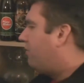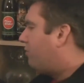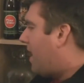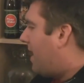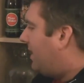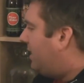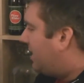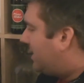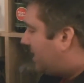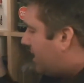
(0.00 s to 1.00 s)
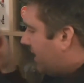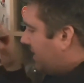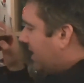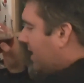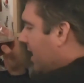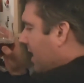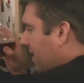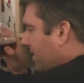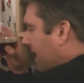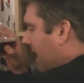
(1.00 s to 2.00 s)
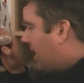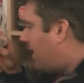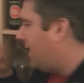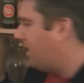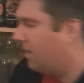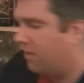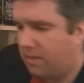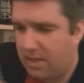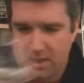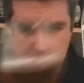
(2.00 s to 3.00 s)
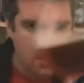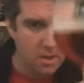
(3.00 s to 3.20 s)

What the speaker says: of rye, and you can certainly see that in the